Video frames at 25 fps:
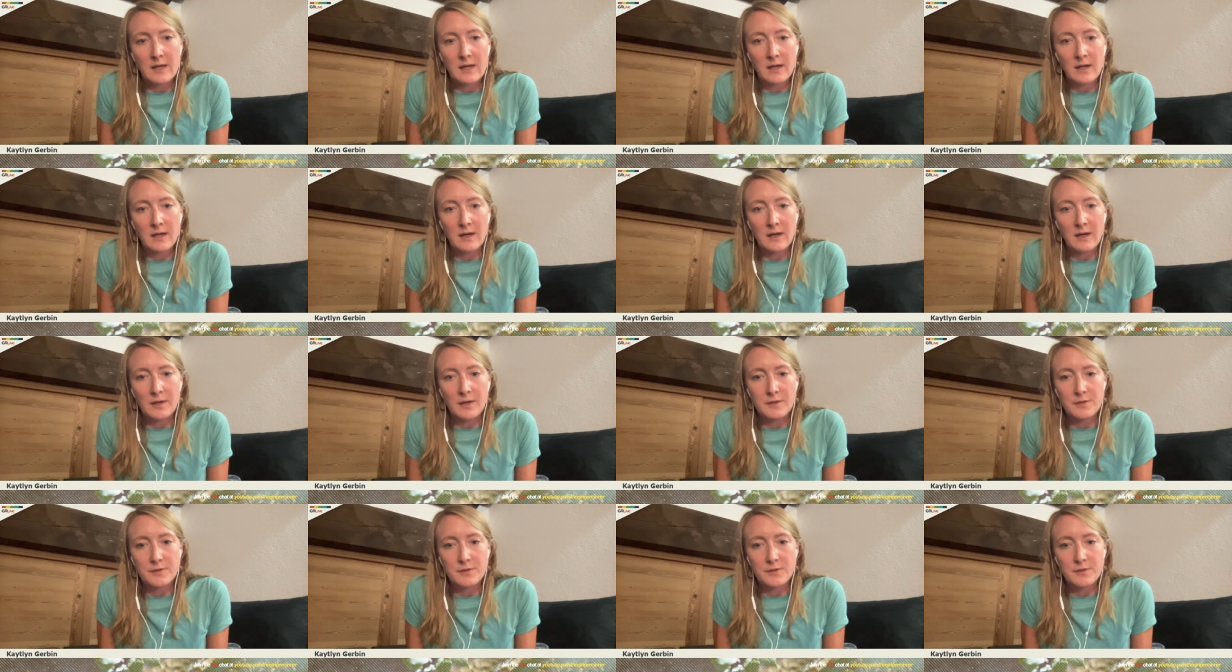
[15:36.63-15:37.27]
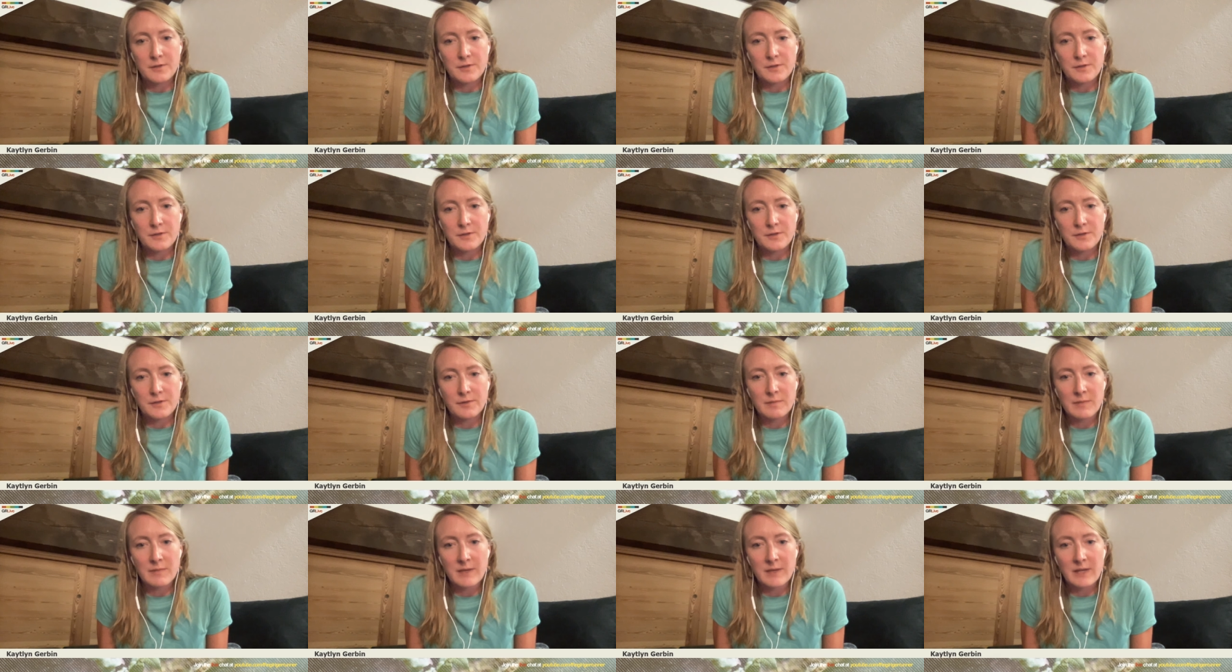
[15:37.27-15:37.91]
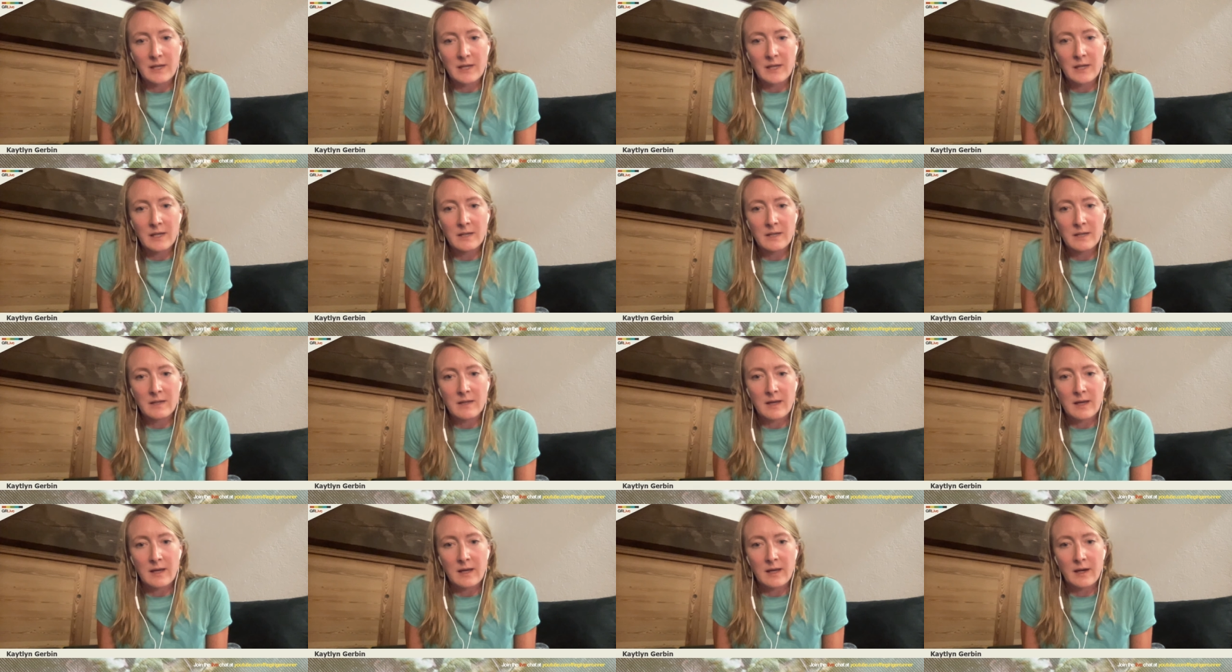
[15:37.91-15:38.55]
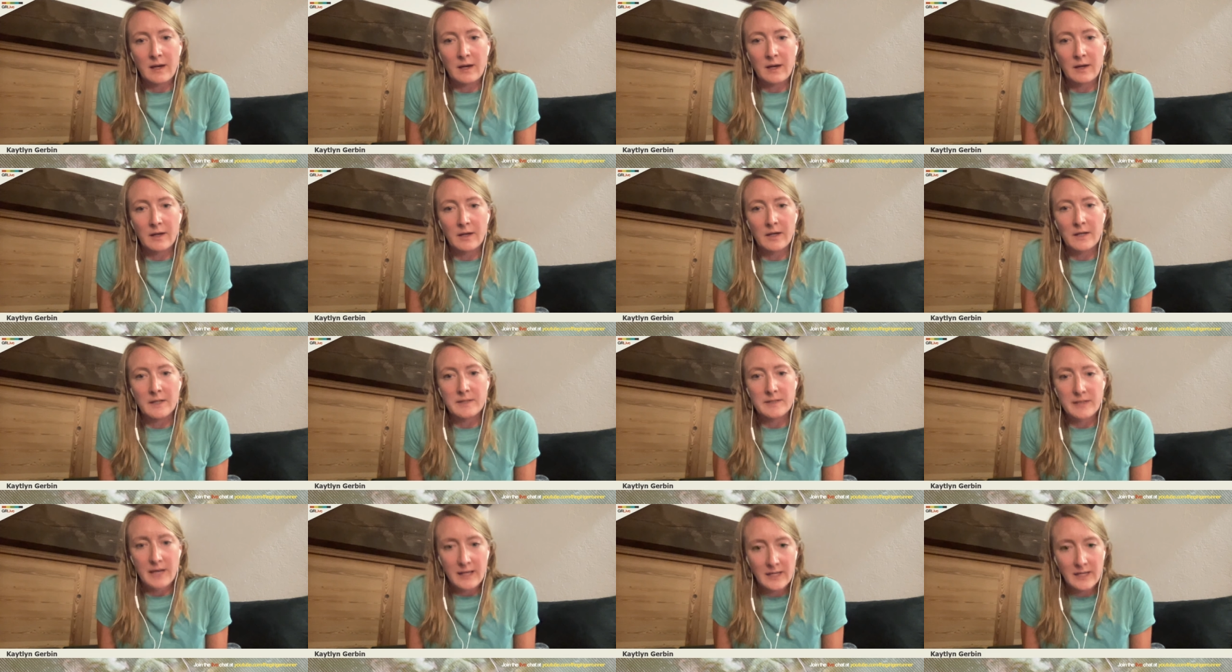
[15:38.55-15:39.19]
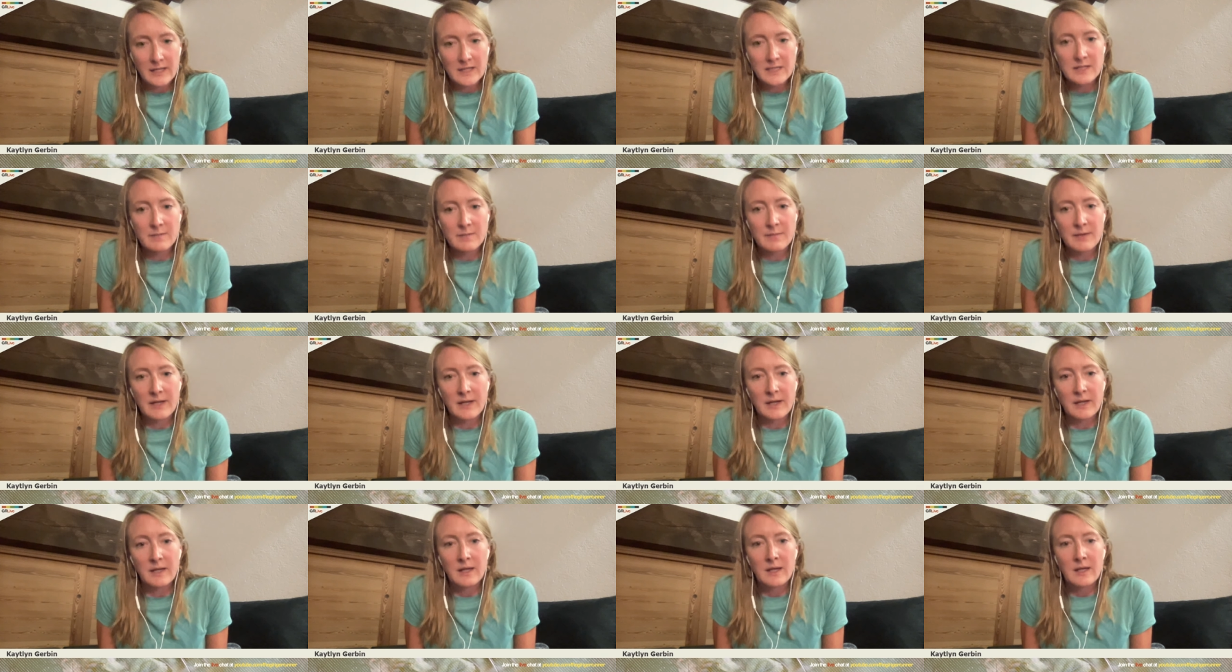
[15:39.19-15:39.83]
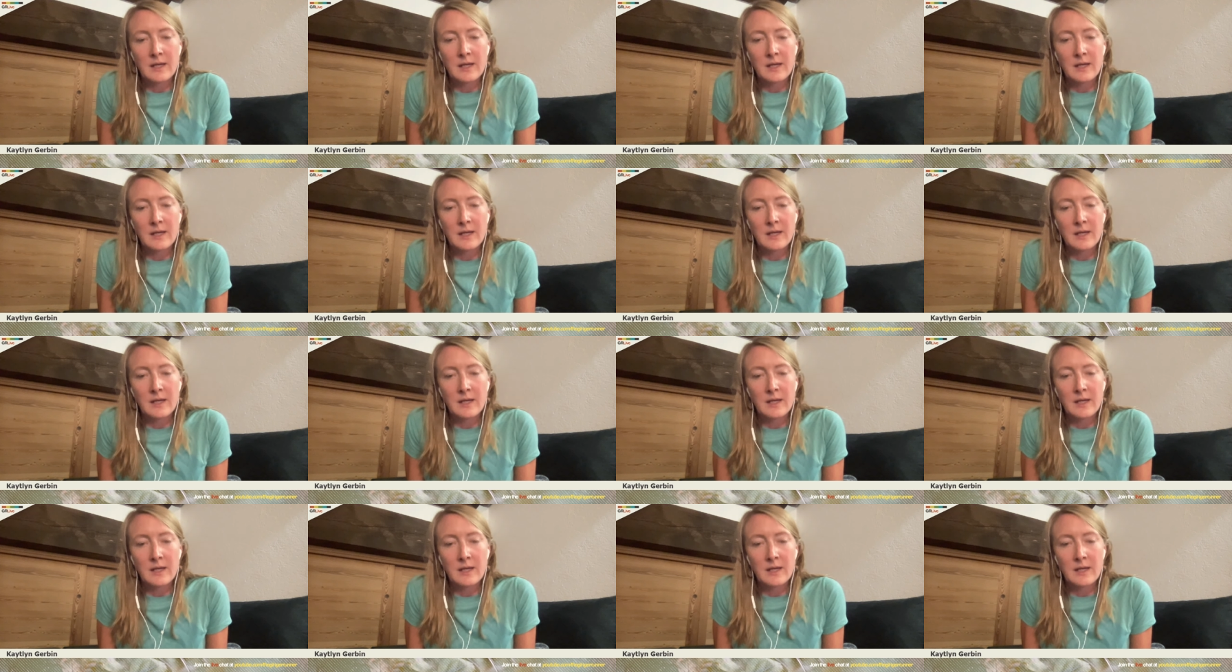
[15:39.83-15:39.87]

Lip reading: are true to me and that are exciting to me.